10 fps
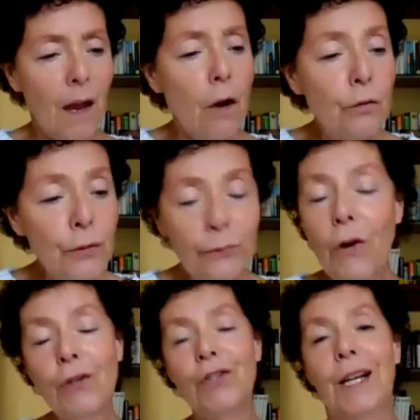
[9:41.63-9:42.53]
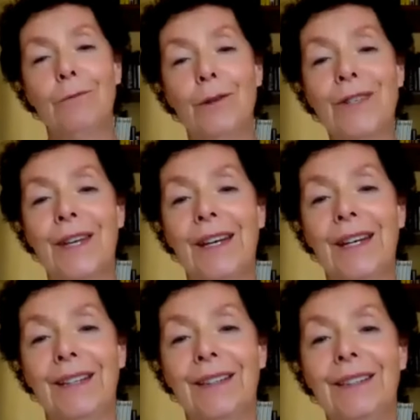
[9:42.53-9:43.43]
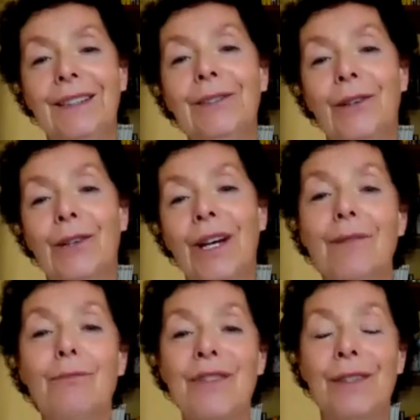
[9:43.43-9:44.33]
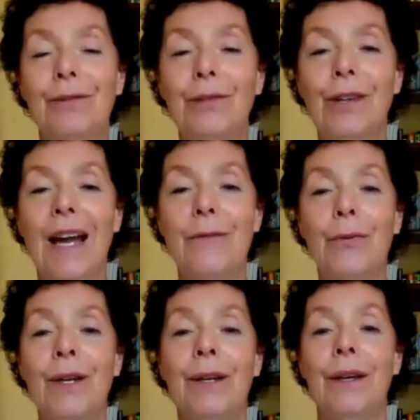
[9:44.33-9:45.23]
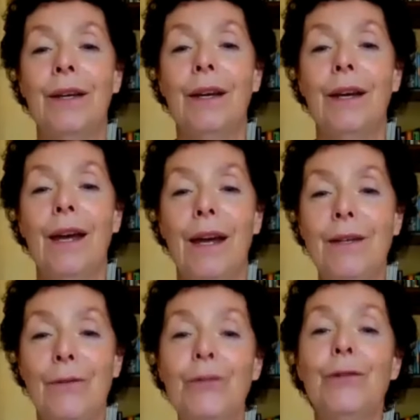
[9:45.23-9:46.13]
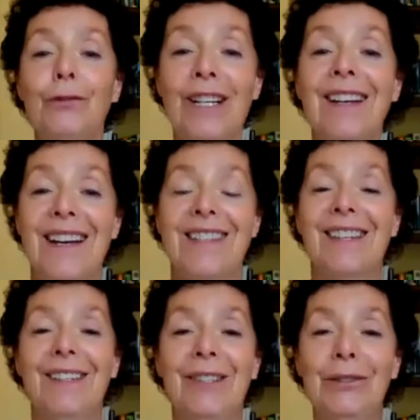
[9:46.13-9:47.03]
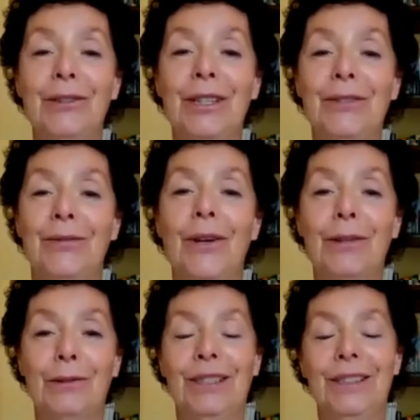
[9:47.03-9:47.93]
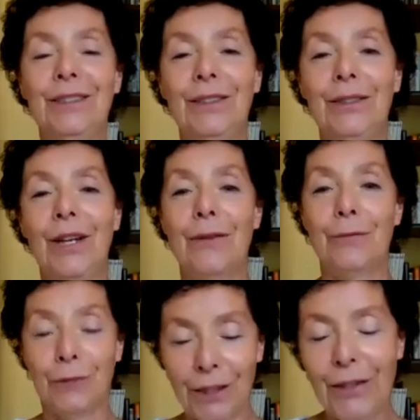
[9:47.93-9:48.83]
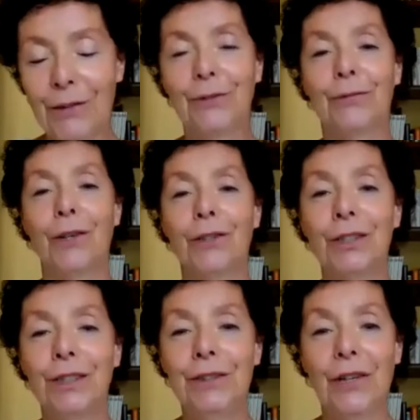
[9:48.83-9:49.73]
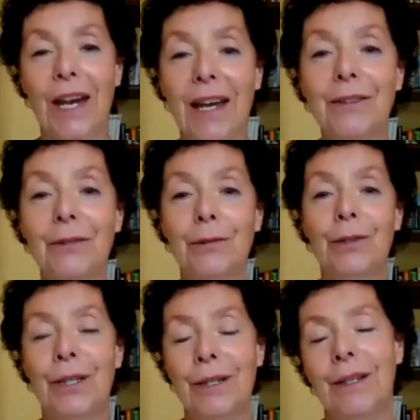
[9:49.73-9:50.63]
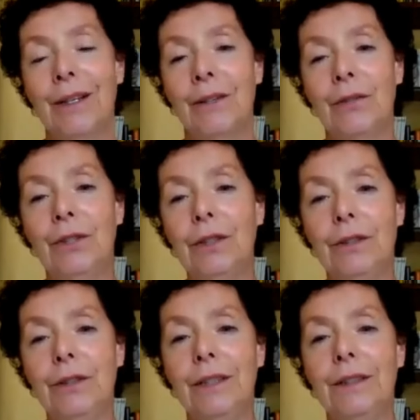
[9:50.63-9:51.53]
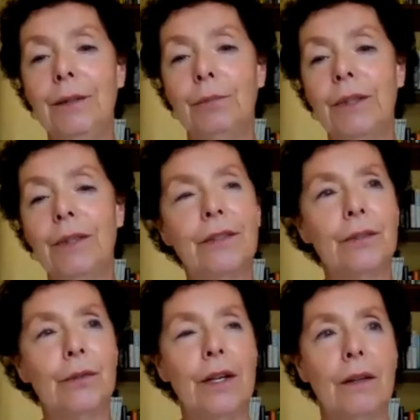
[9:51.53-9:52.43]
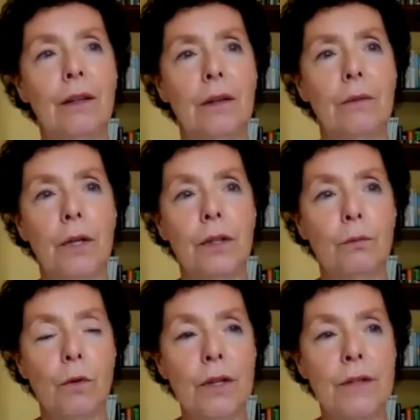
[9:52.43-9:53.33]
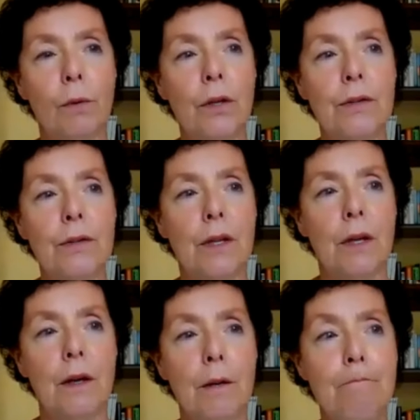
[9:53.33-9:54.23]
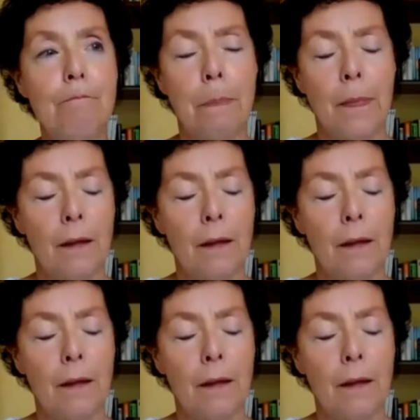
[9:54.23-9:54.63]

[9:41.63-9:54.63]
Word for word: how good fortune i would say you know comes into your life and if you realize it you know and follow it you, you have really the good fortune in your hand to to uh, dig deep into and what it was was um,